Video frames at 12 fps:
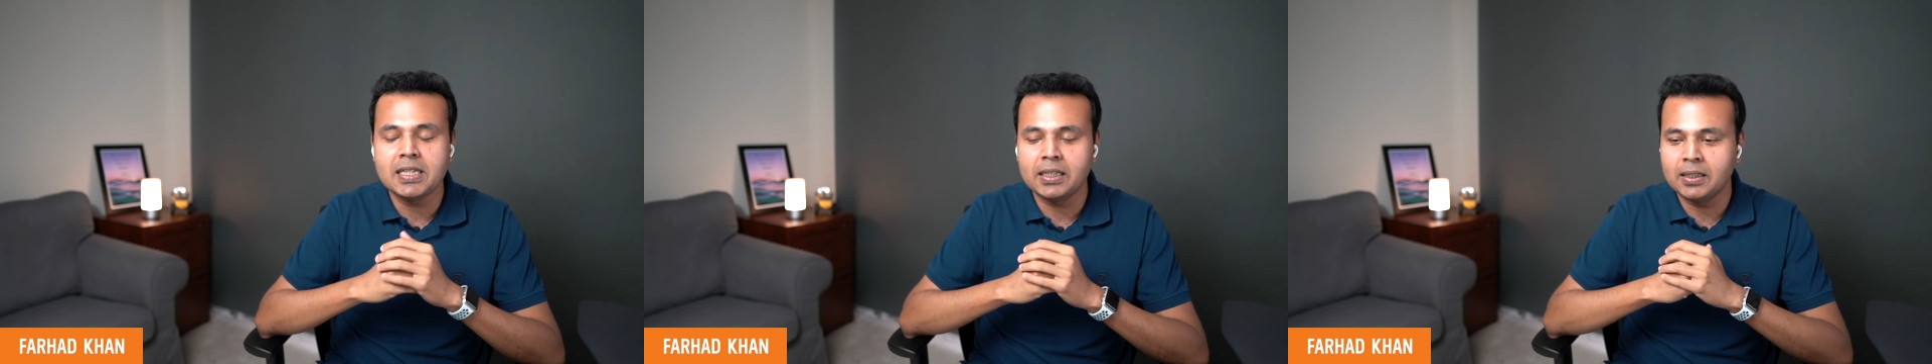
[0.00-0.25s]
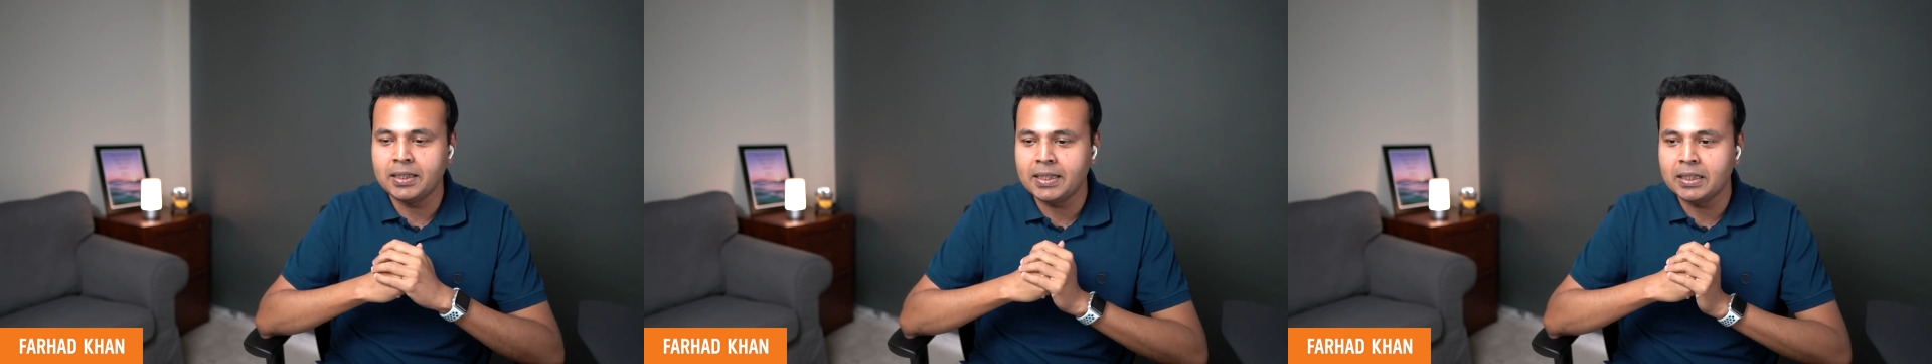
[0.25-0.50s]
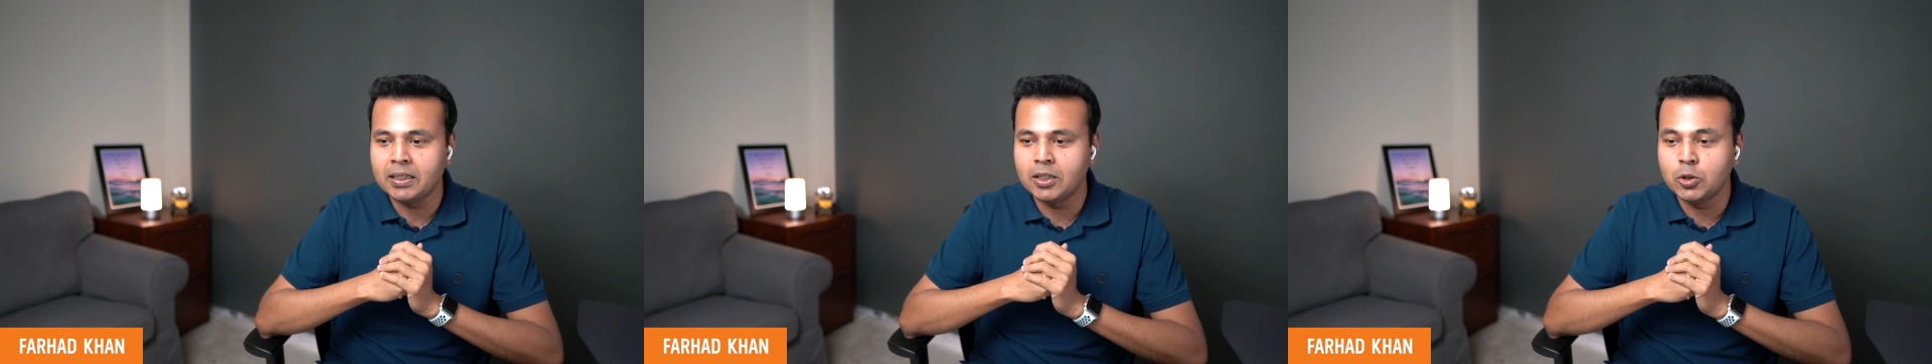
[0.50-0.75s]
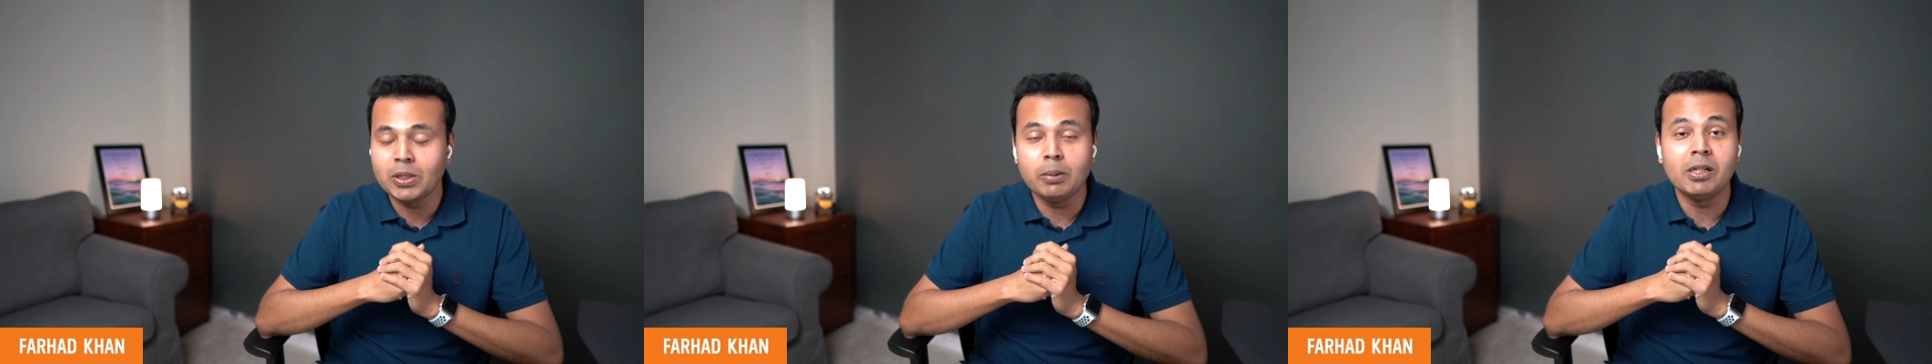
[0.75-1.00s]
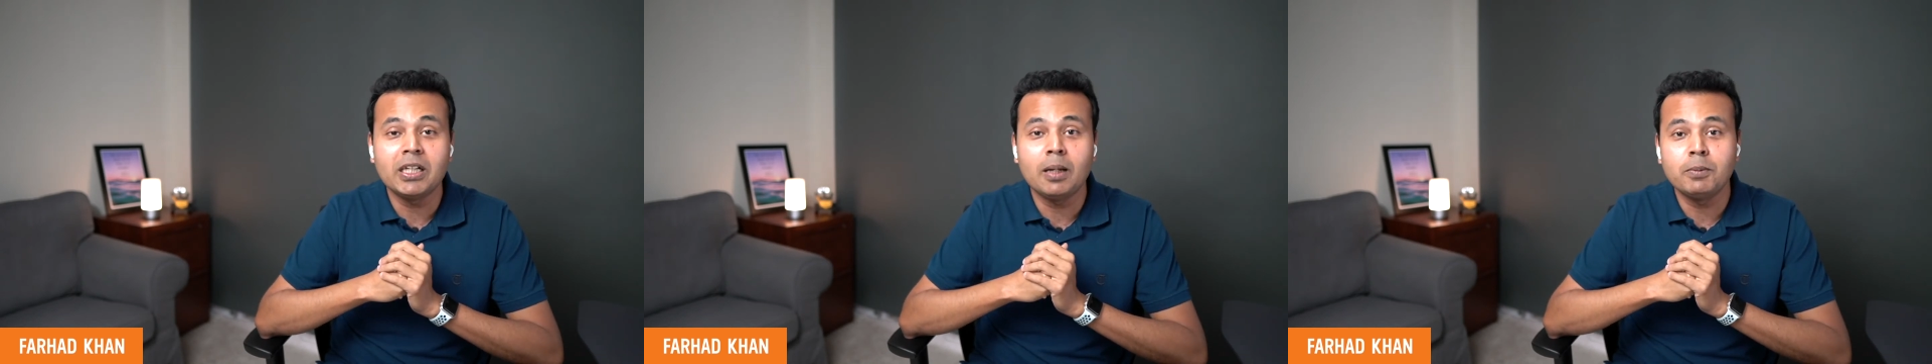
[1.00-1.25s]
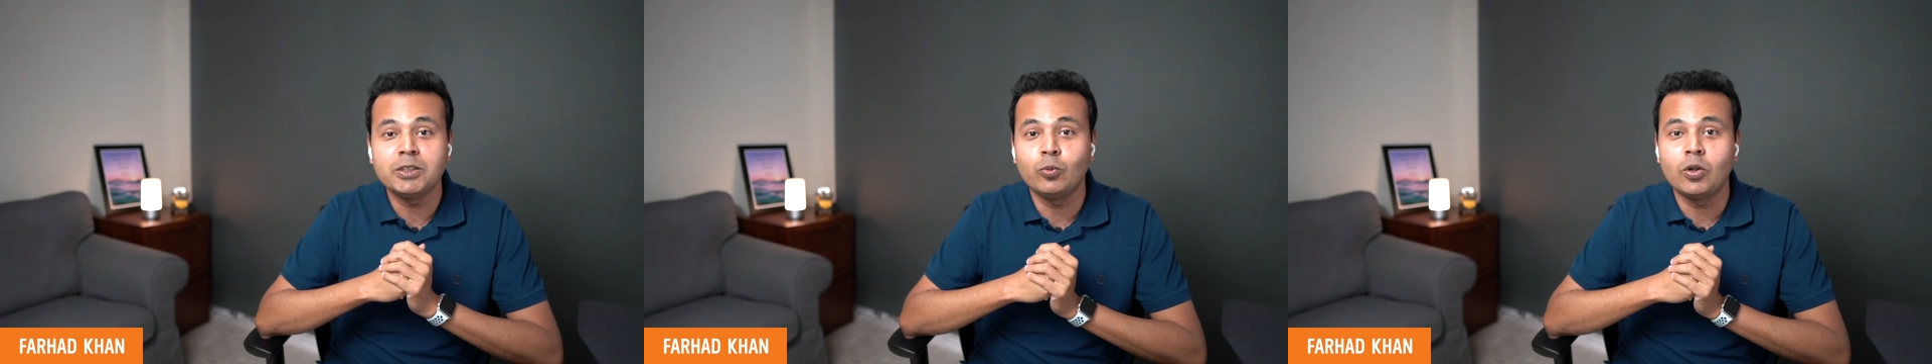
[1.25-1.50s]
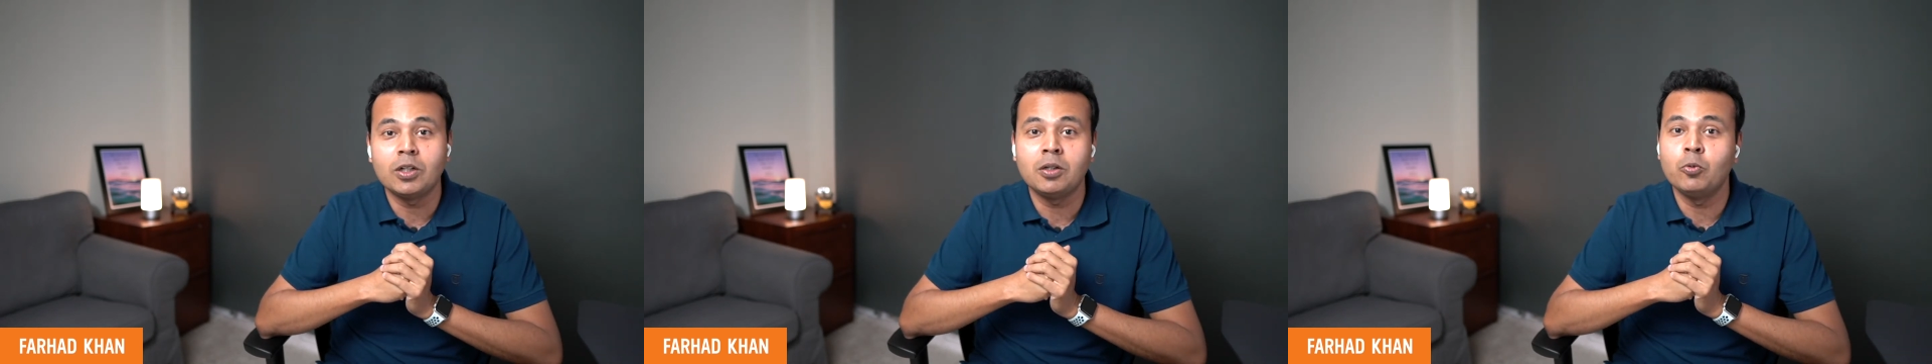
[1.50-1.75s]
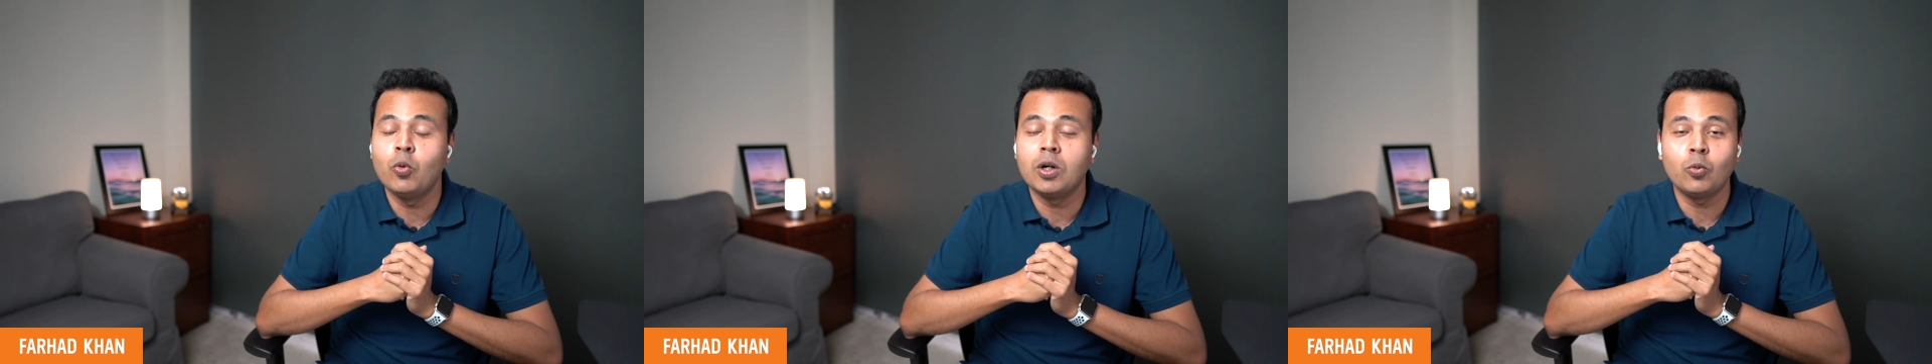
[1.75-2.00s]
like do email campaigns work
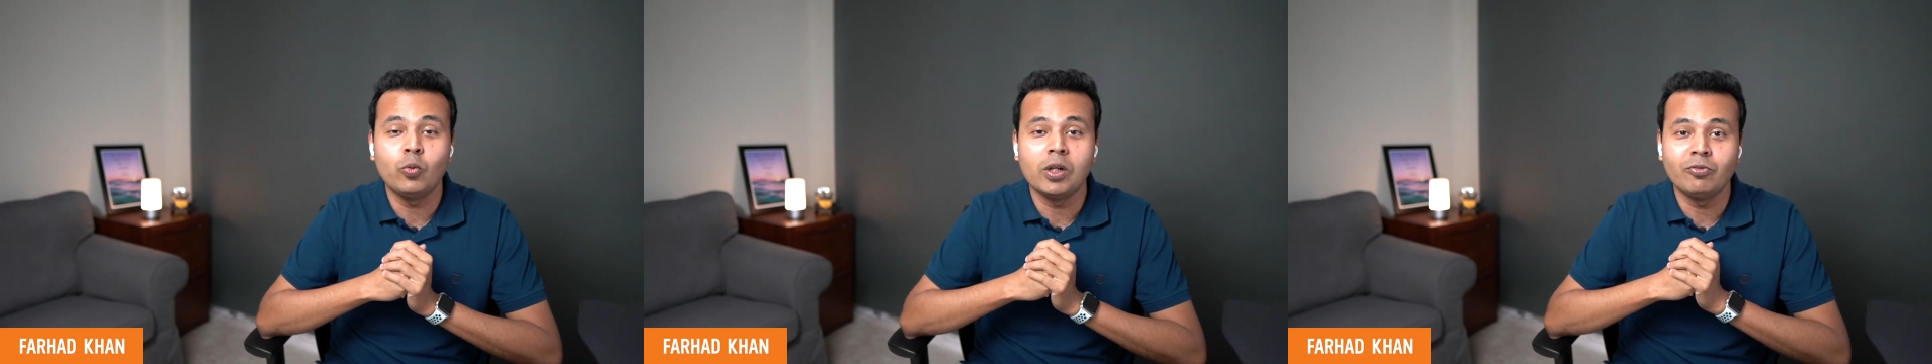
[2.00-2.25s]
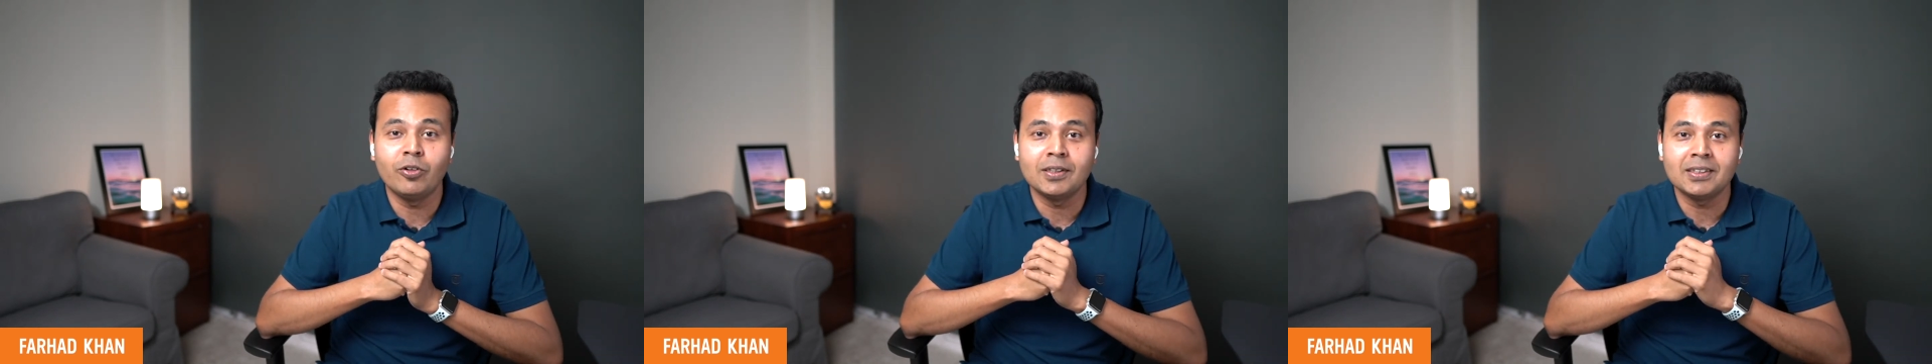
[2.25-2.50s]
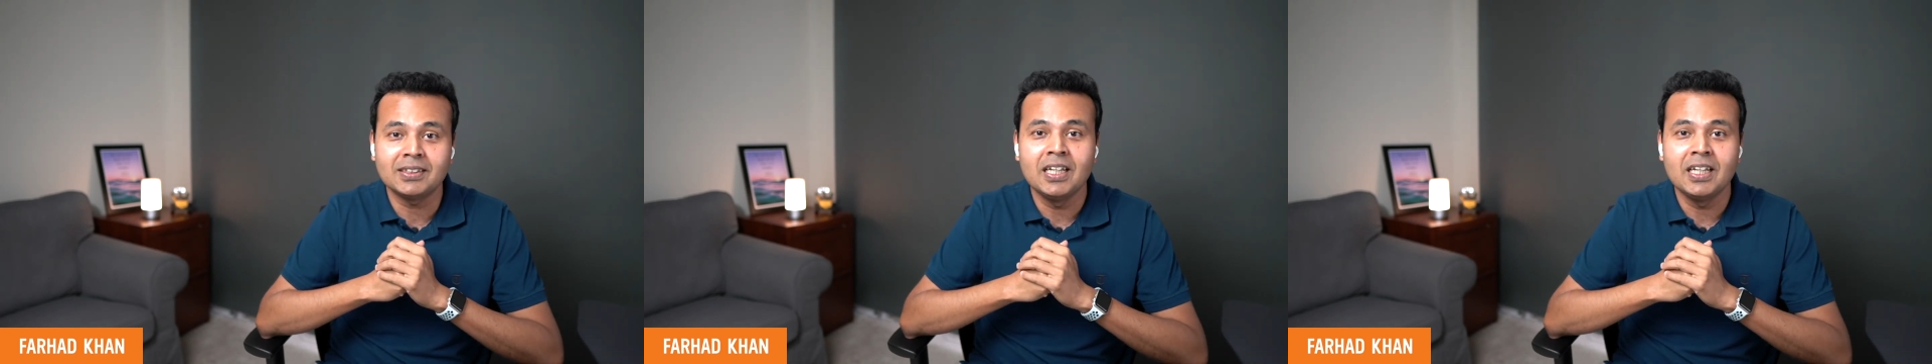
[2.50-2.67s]
well for us?